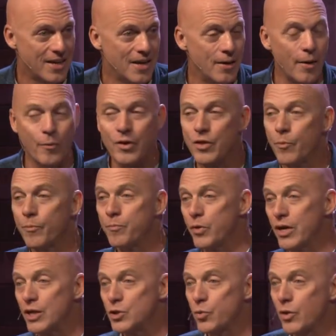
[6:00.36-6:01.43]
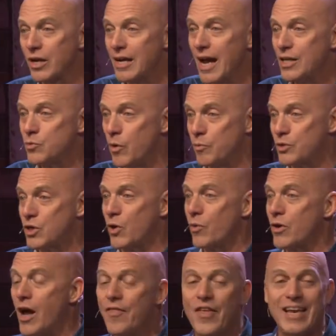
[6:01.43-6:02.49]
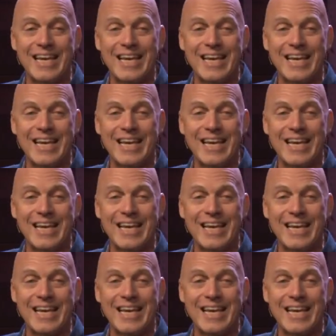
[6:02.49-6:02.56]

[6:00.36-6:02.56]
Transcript: And when the British realized what was going on, they